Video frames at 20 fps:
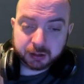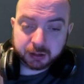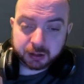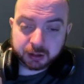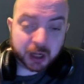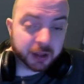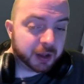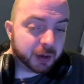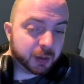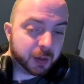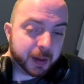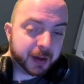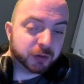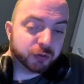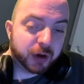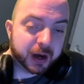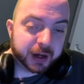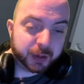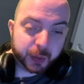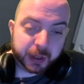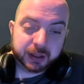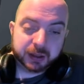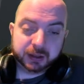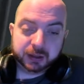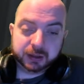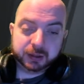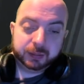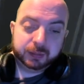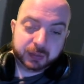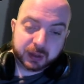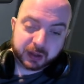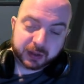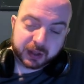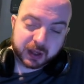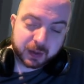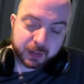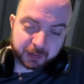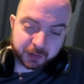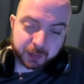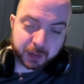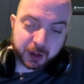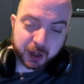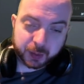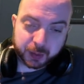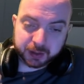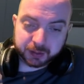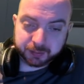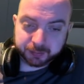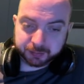Don't think we'll be able to rent one. I think you'll be able to buy one.